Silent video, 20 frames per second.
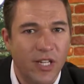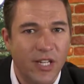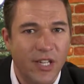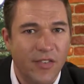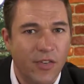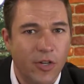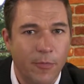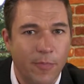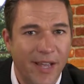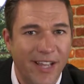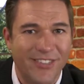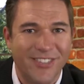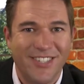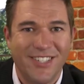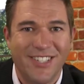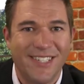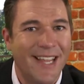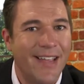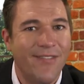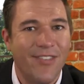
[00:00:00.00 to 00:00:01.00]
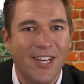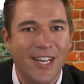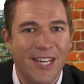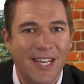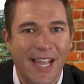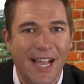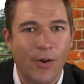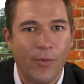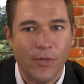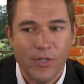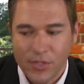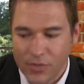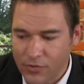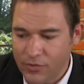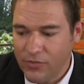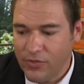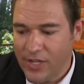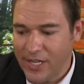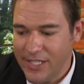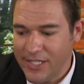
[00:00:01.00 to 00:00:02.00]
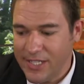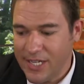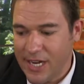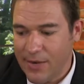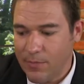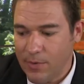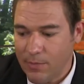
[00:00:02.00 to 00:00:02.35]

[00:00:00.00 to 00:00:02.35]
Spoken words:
give it about 70 hours of flight time.